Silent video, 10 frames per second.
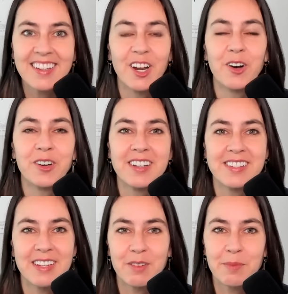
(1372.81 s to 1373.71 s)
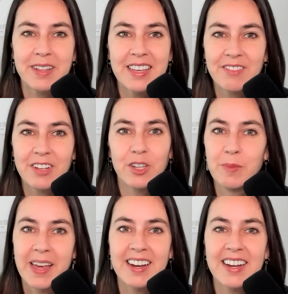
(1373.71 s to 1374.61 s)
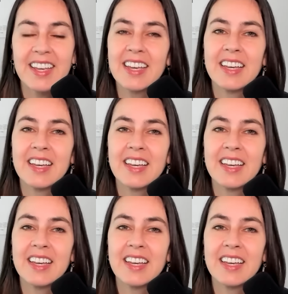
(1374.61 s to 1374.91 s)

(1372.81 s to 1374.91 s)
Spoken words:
He doesn't even believe in humanity.